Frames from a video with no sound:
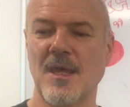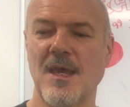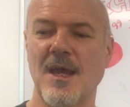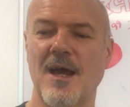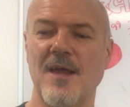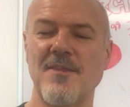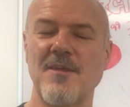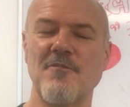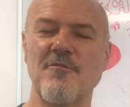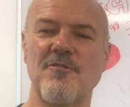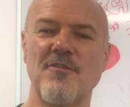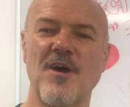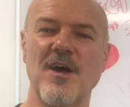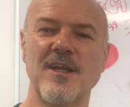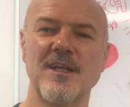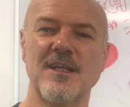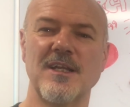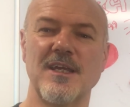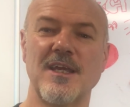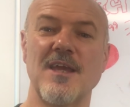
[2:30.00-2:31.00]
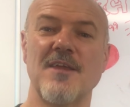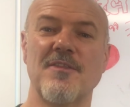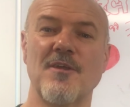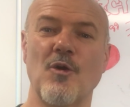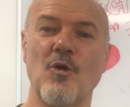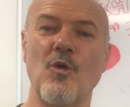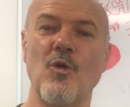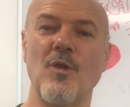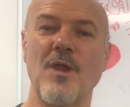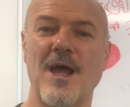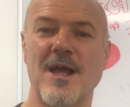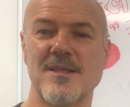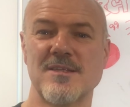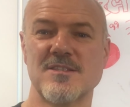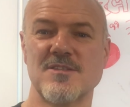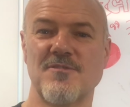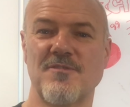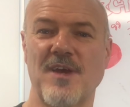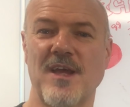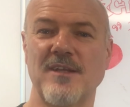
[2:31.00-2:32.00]
And then finally, the All Hands
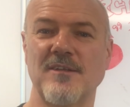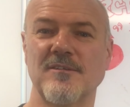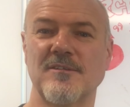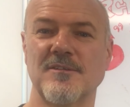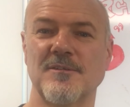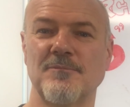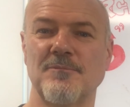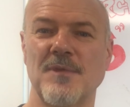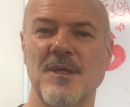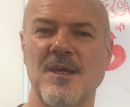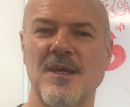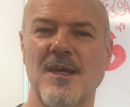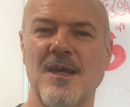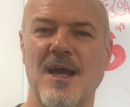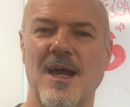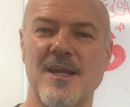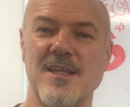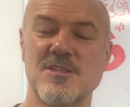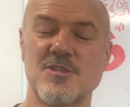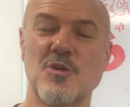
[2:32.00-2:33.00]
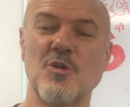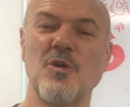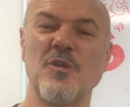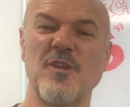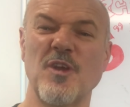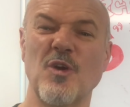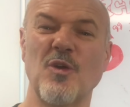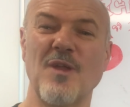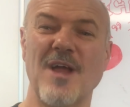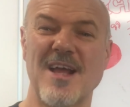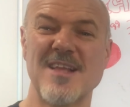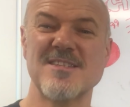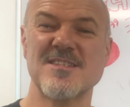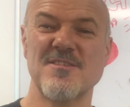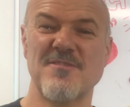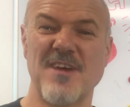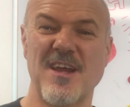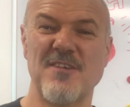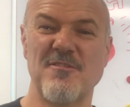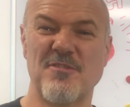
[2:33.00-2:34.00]
event. And it's called the All Hands
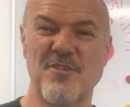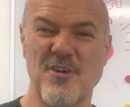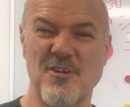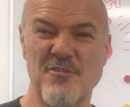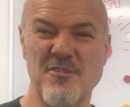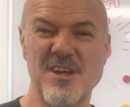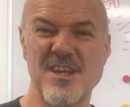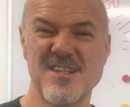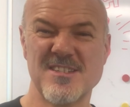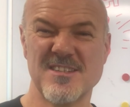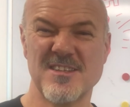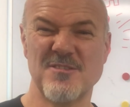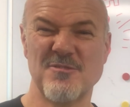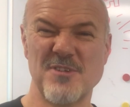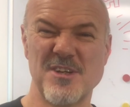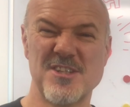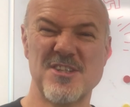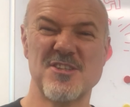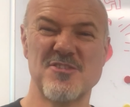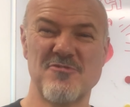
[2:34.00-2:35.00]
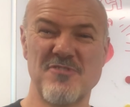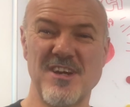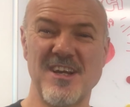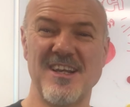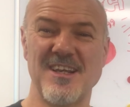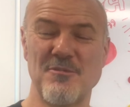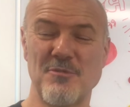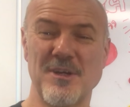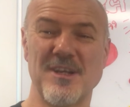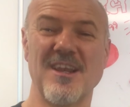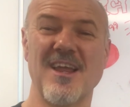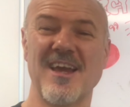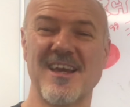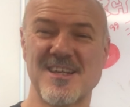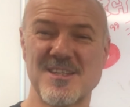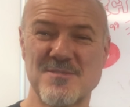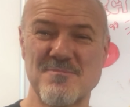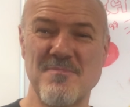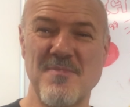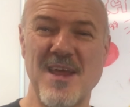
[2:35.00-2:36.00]
event for a reason, which is really we'd like
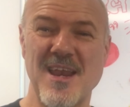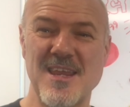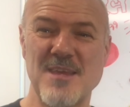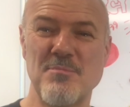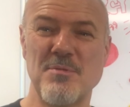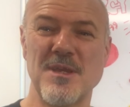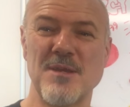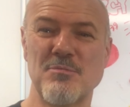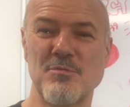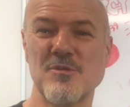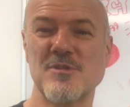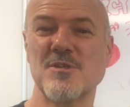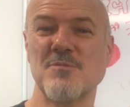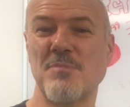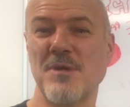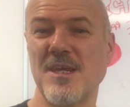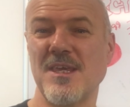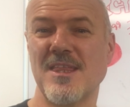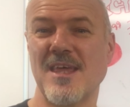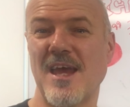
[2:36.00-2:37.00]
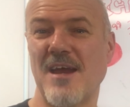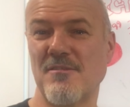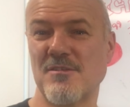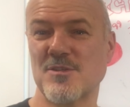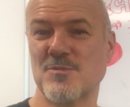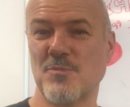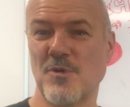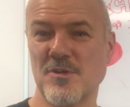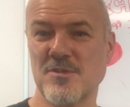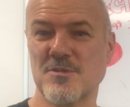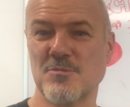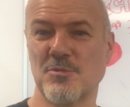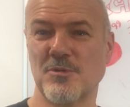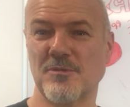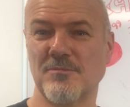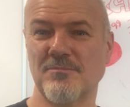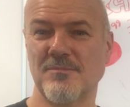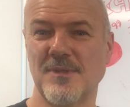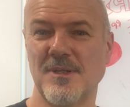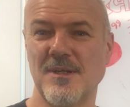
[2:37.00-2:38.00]
as many people to be there as possible.
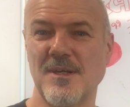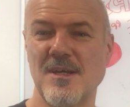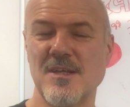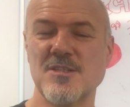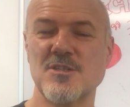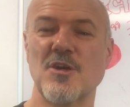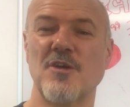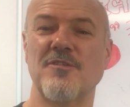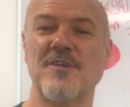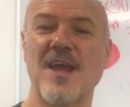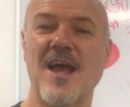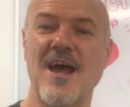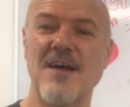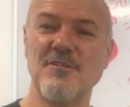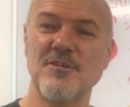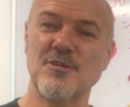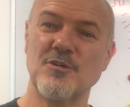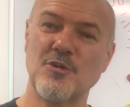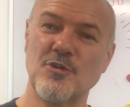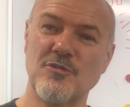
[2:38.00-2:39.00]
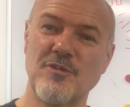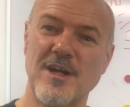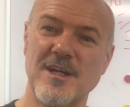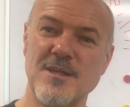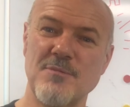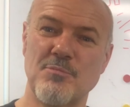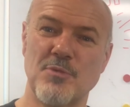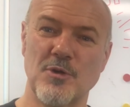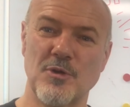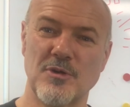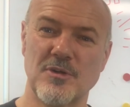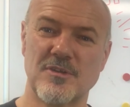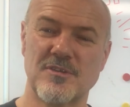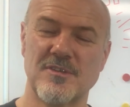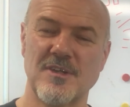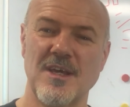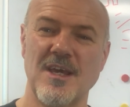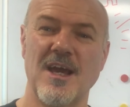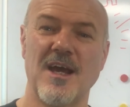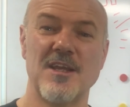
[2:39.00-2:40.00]
So if you haven't already booked
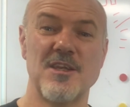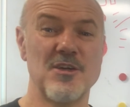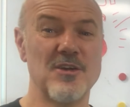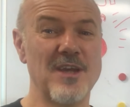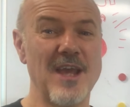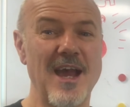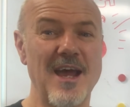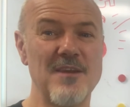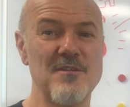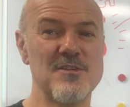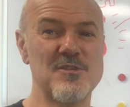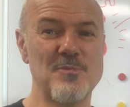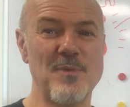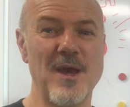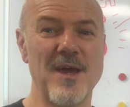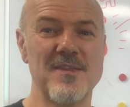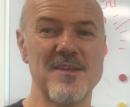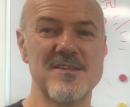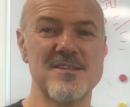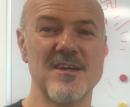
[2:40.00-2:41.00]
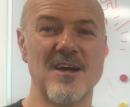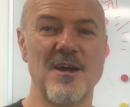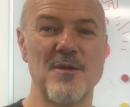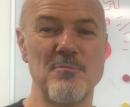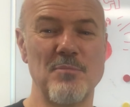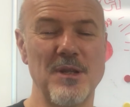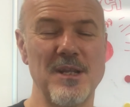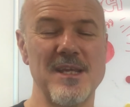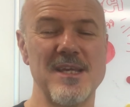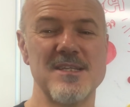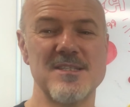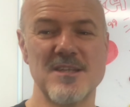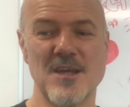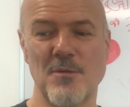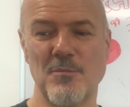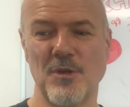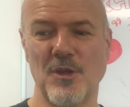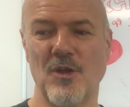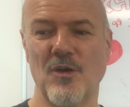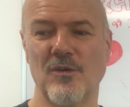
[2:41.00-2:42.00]
and you can spare the time, please
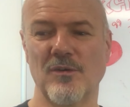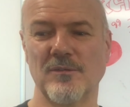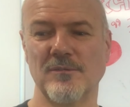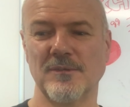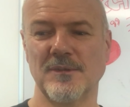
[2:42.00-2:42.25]
come along.